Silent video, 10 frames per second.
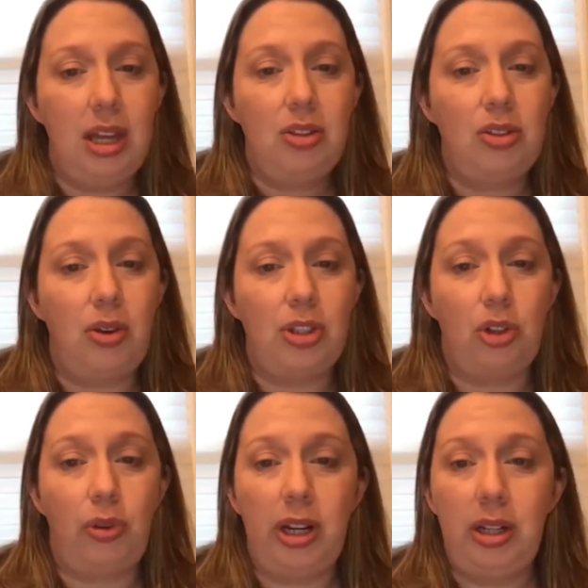So it's a
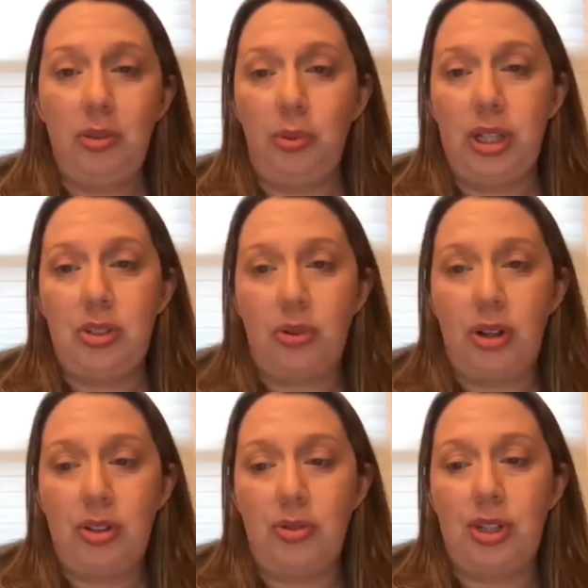great
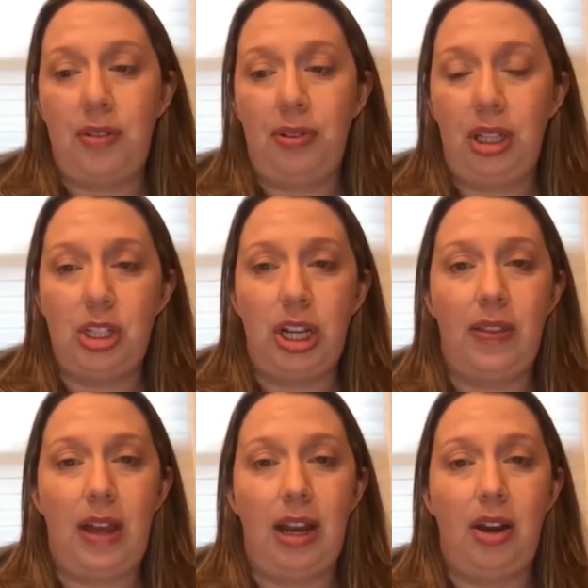resource, so definitely check
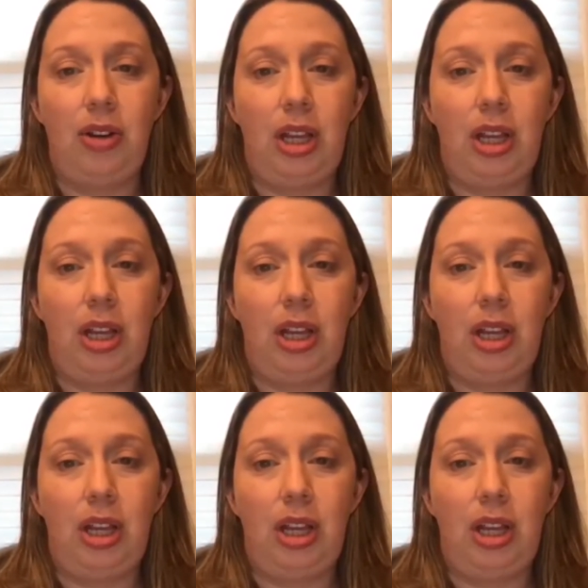that out.